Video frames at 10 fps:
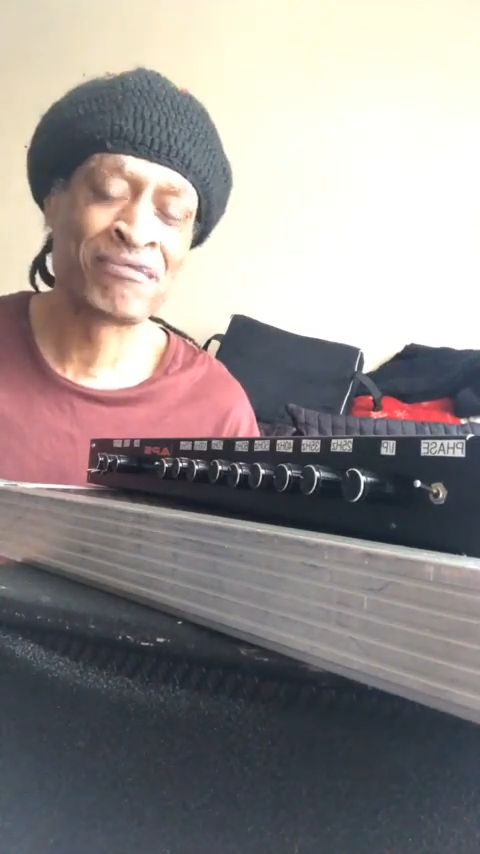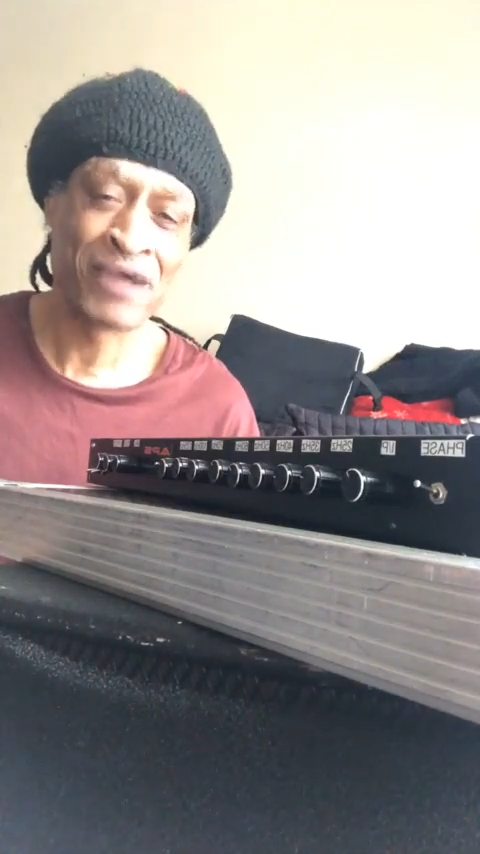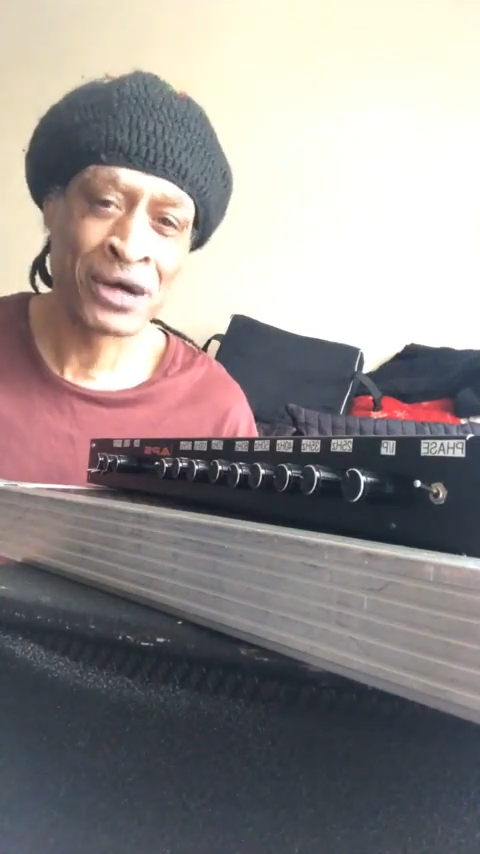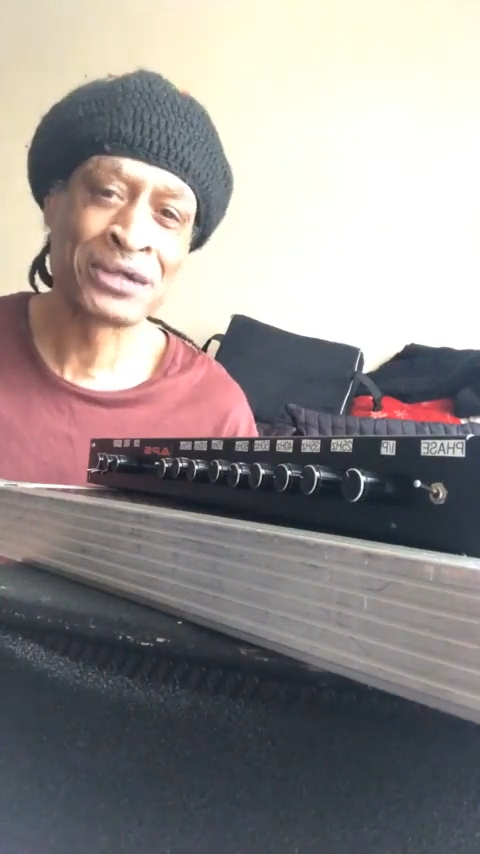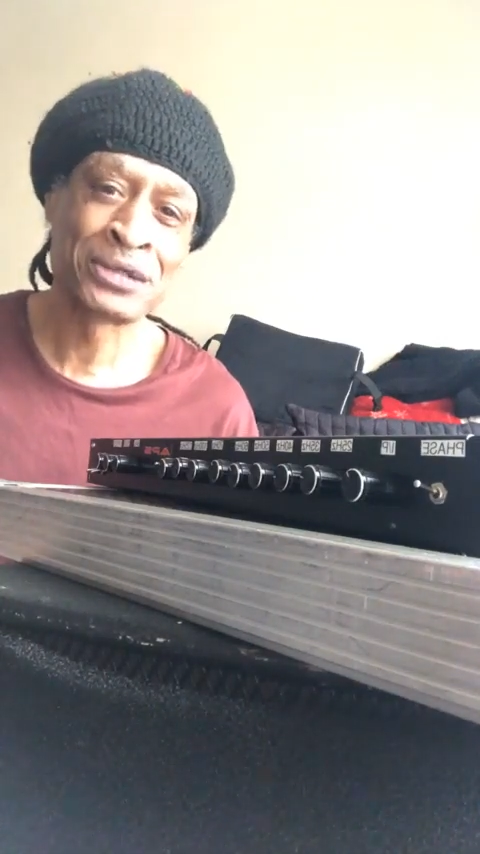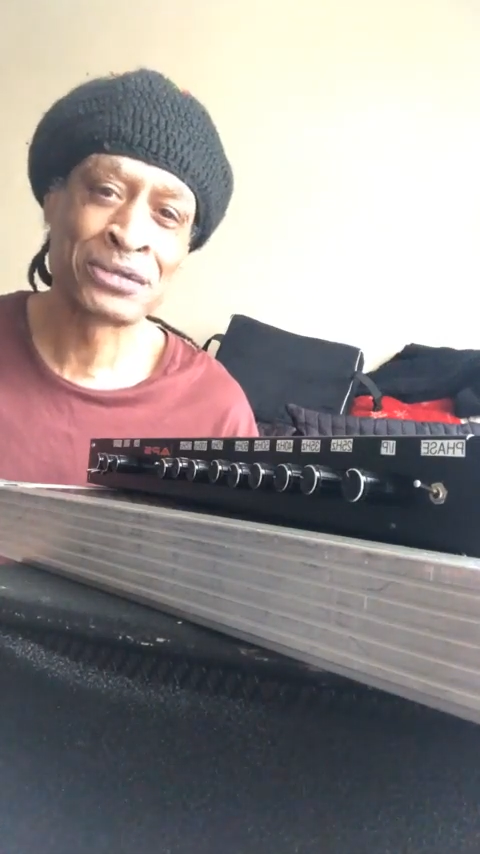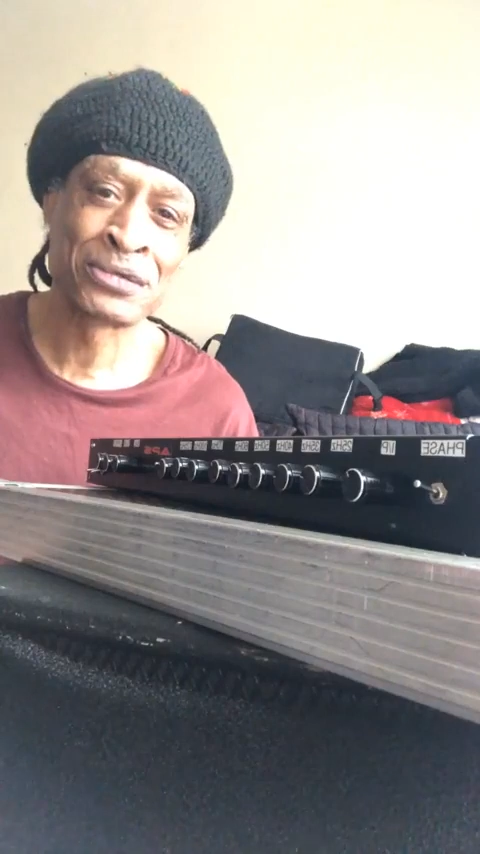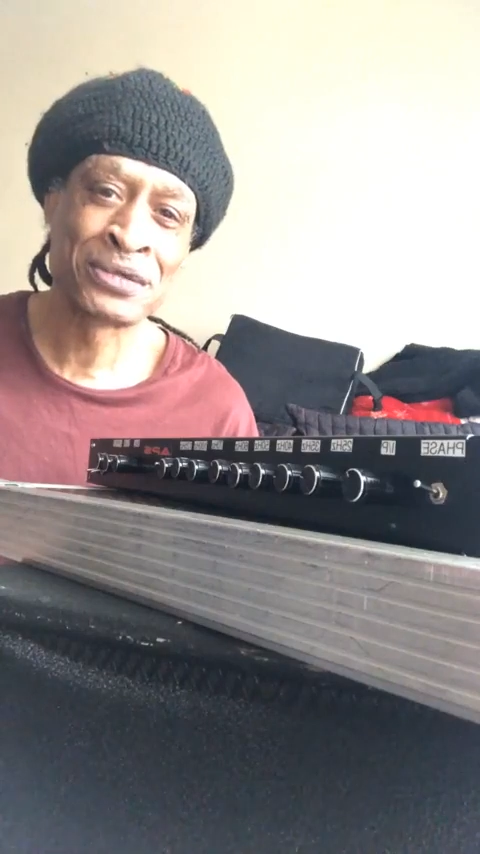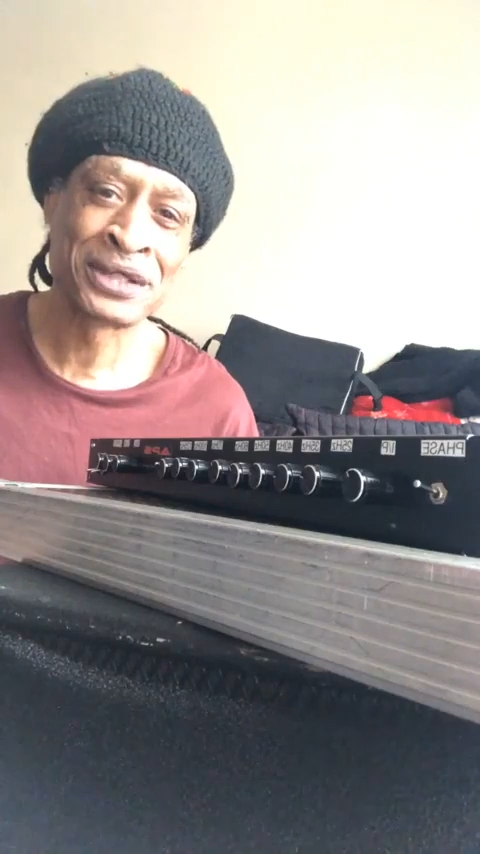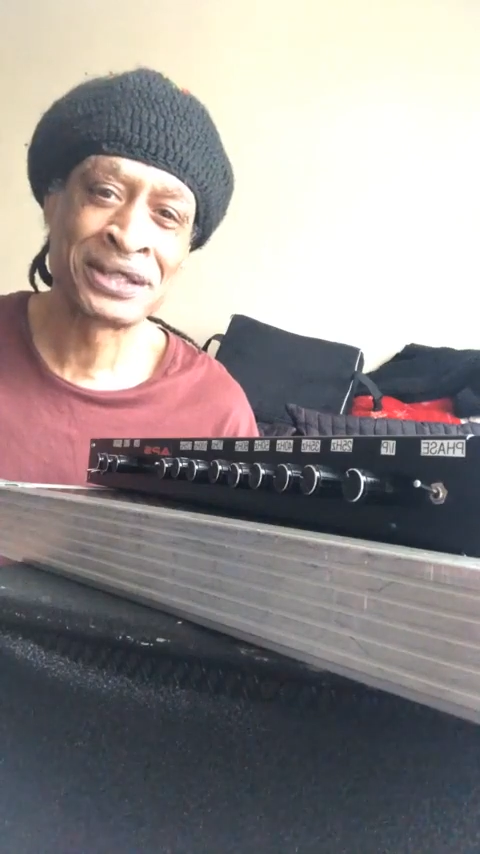Father
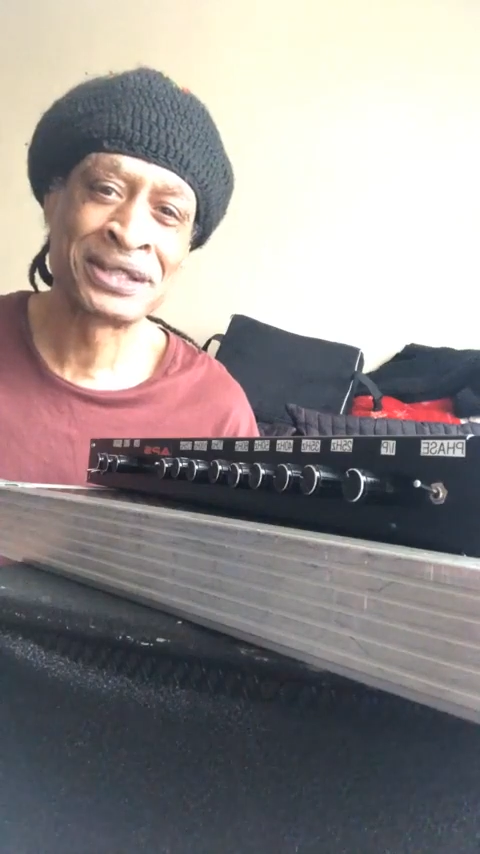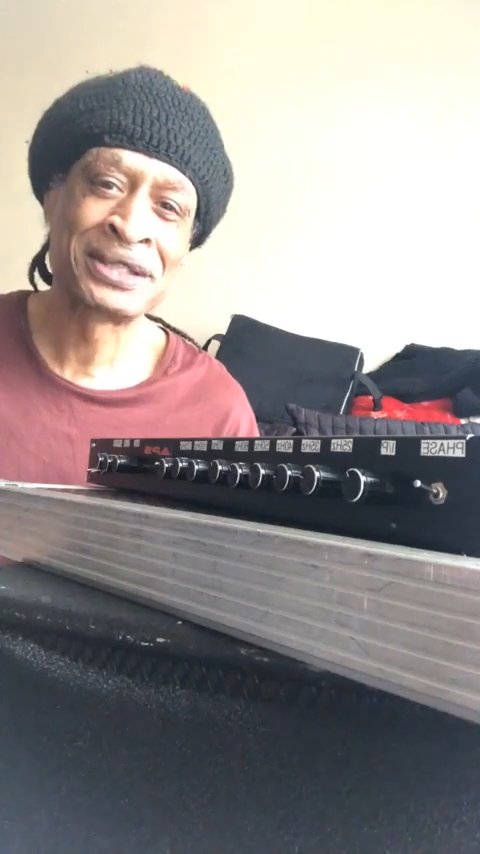Chalky,